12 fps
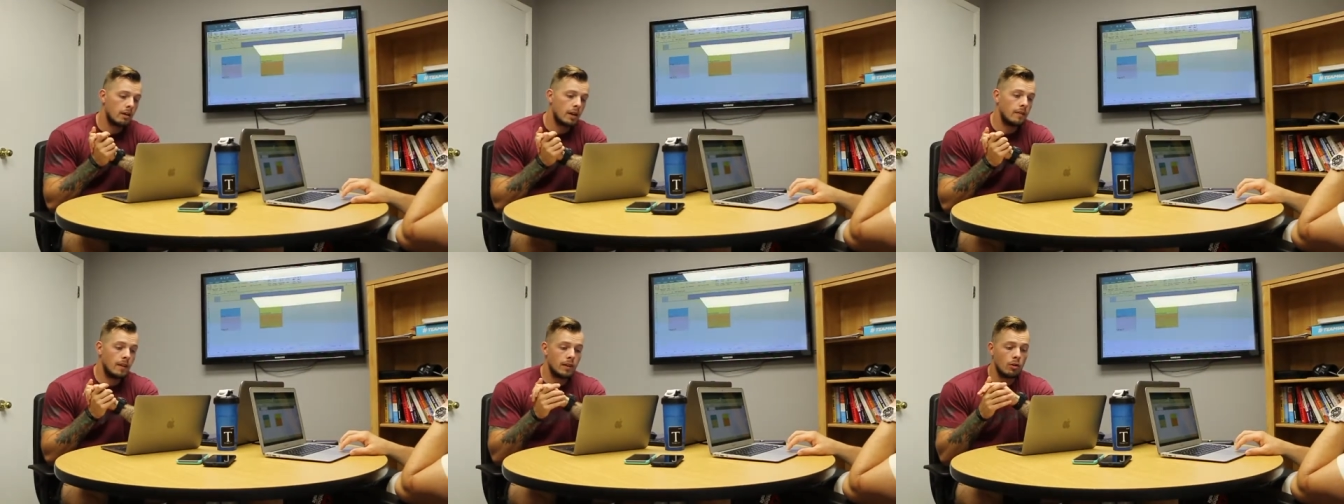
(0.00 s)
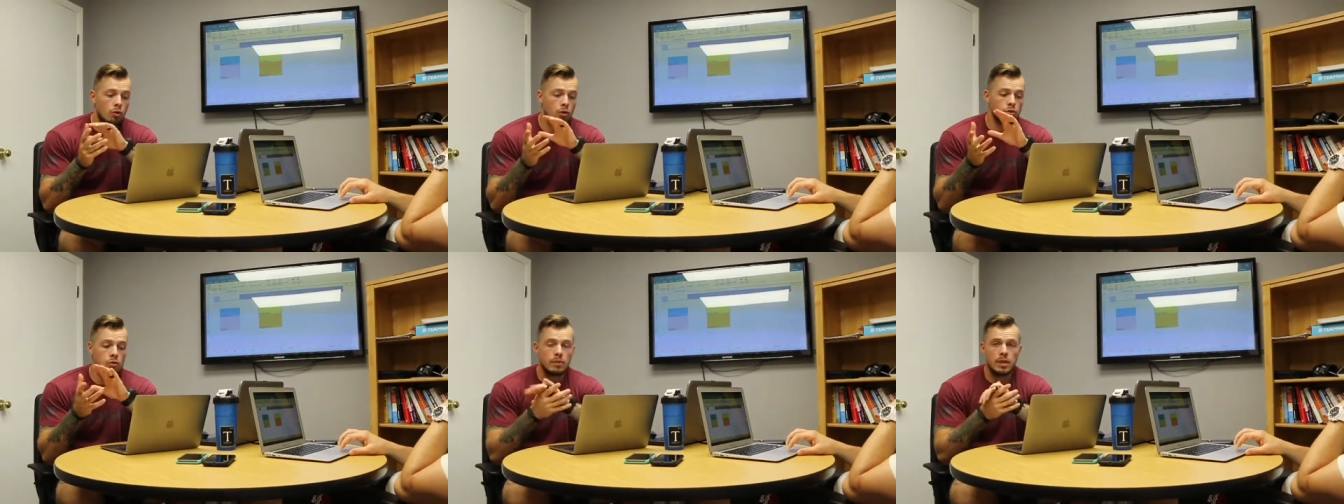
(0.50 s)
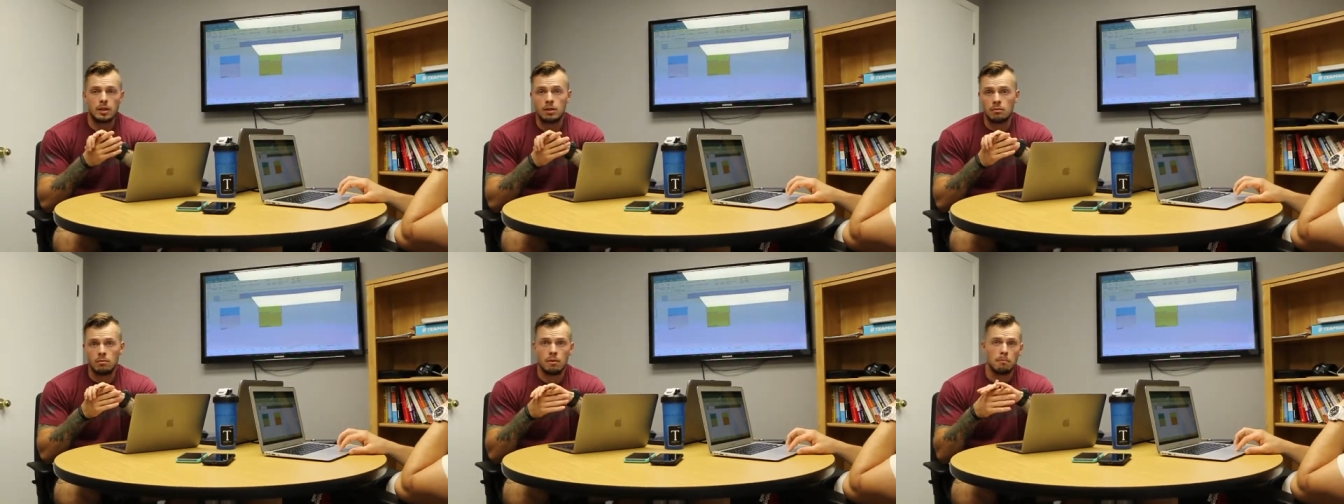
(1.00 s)
And then the orange would be
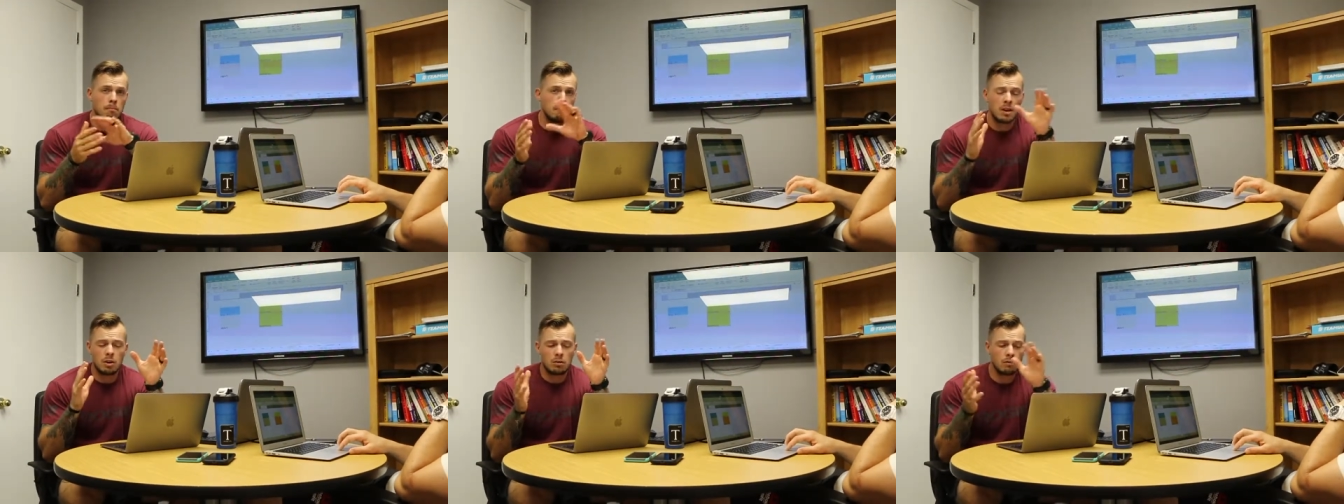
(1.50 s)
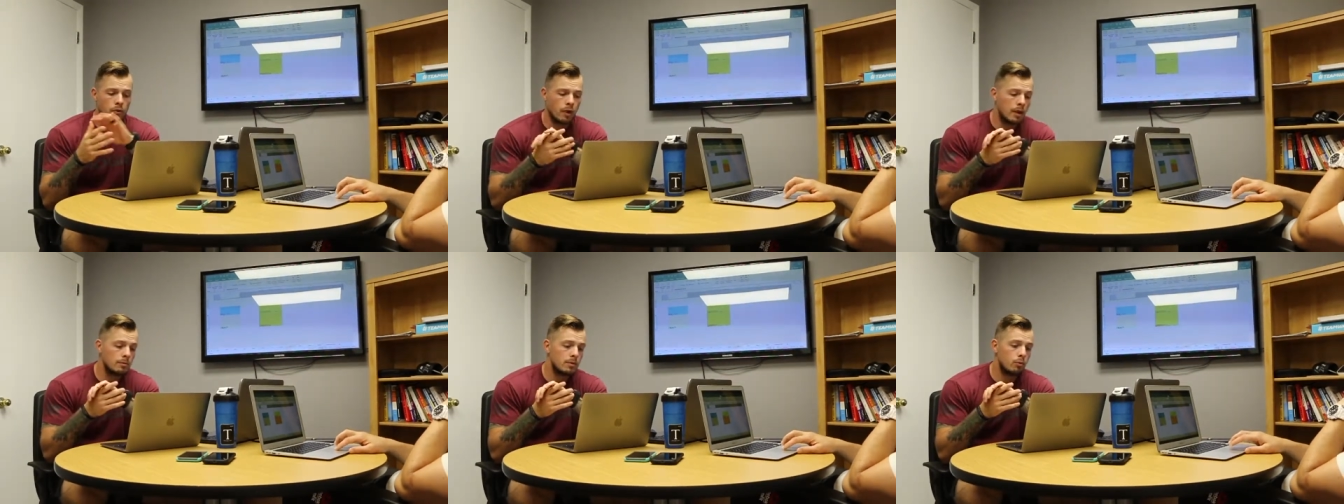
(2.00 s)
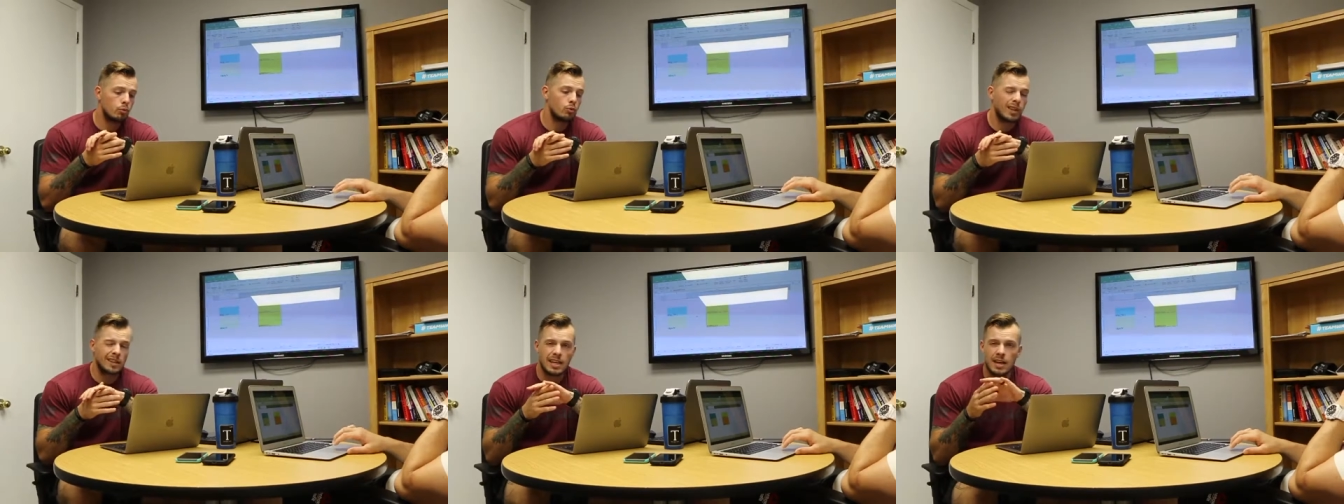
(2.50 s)
the middle frame, somewhere between
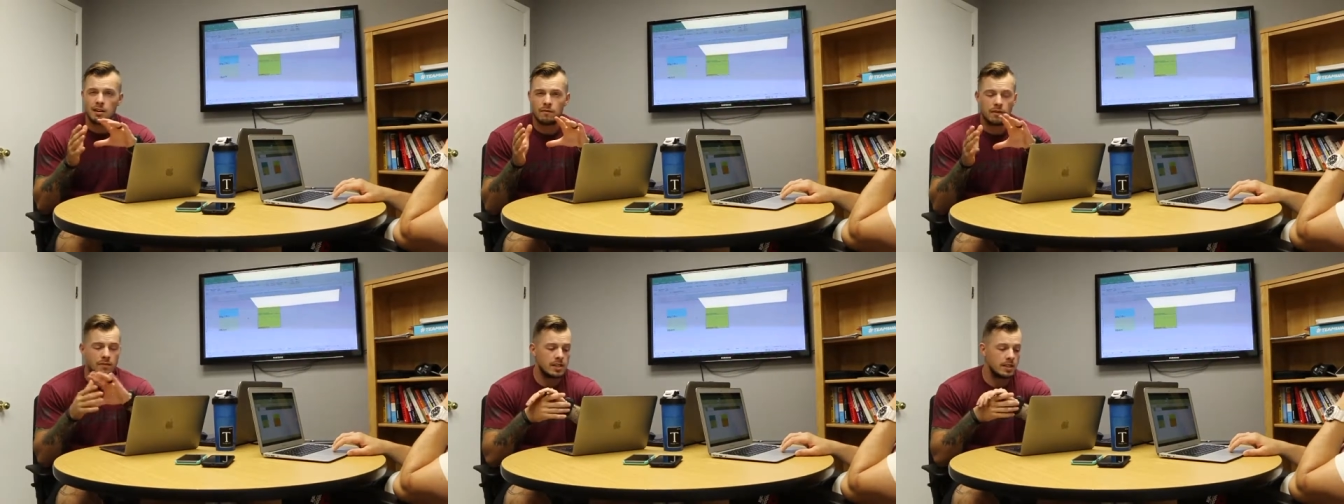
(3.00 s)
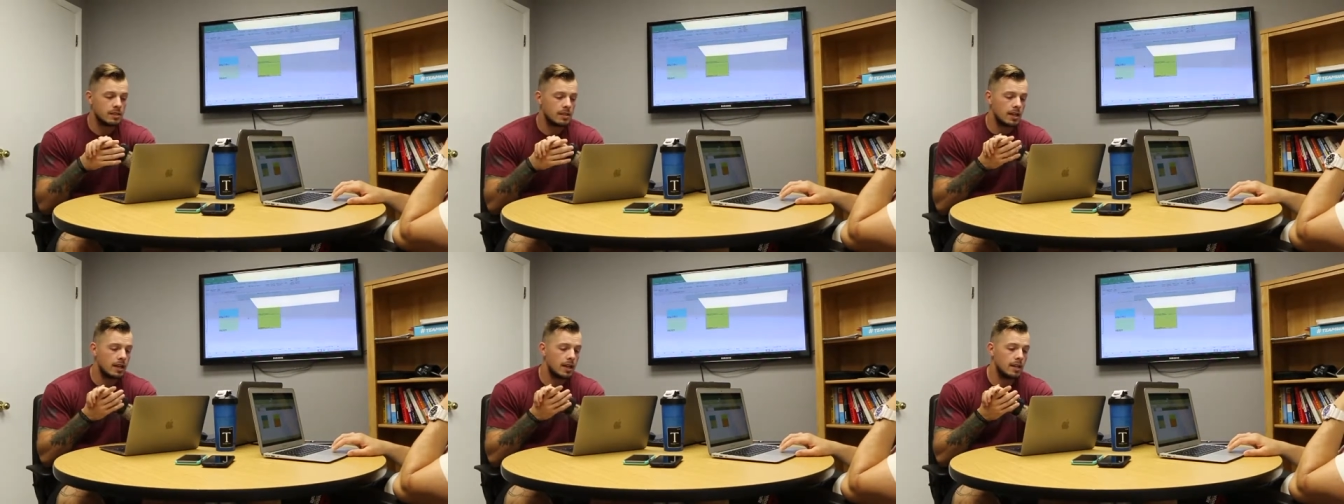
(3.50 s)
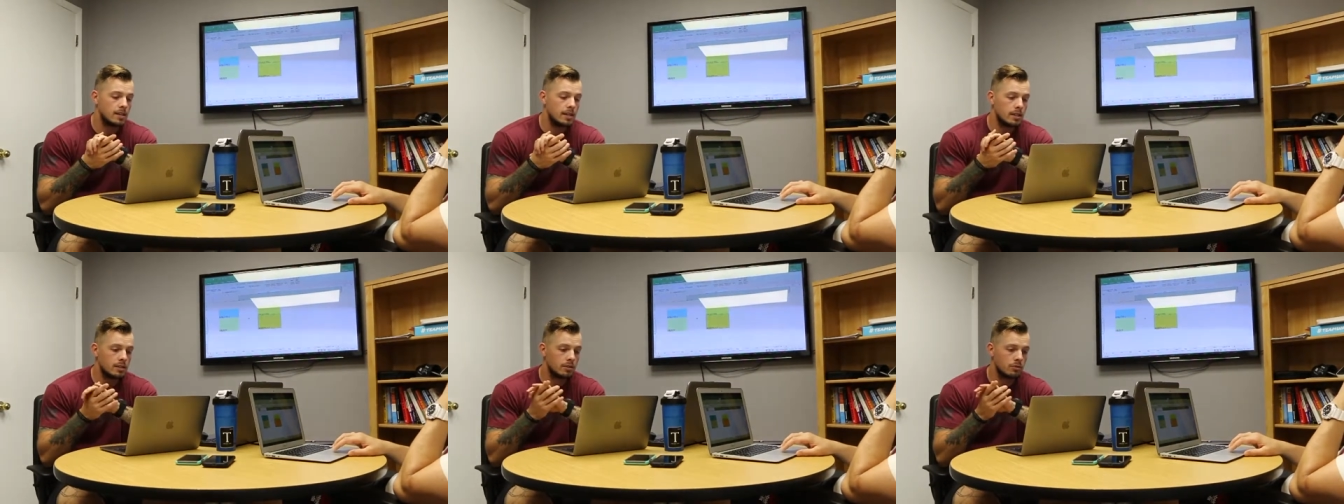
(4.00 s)
like 10 to 15, 10 to
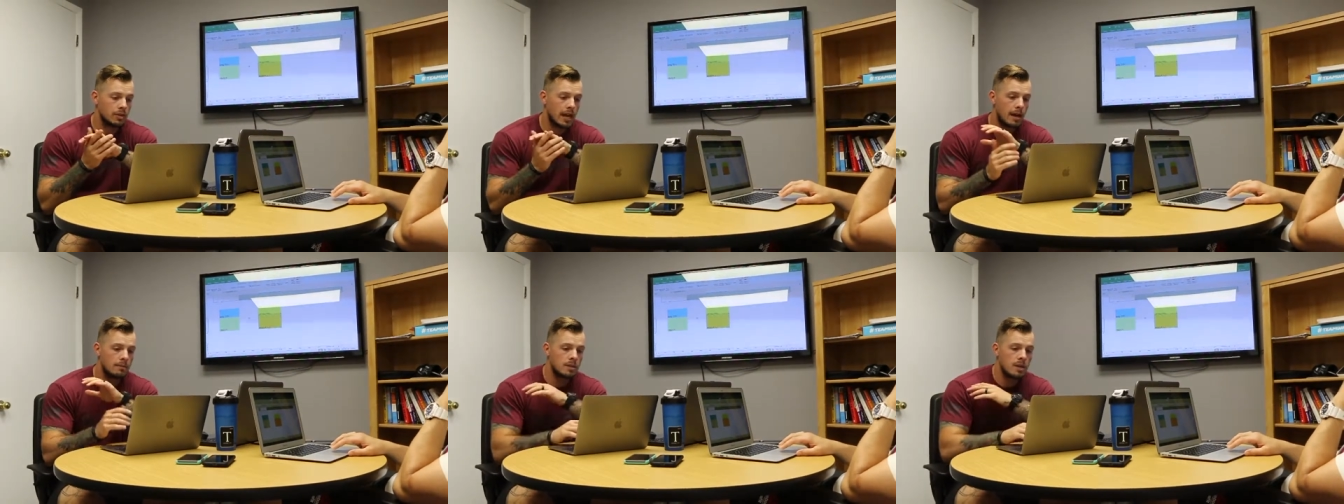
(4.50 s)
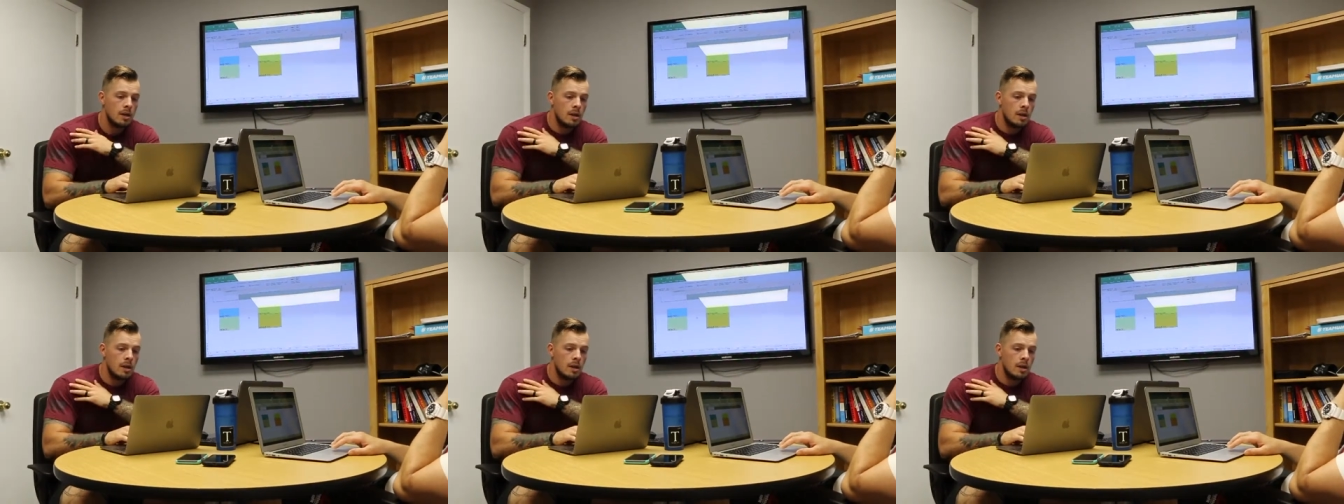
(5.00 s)
18, just those gaps.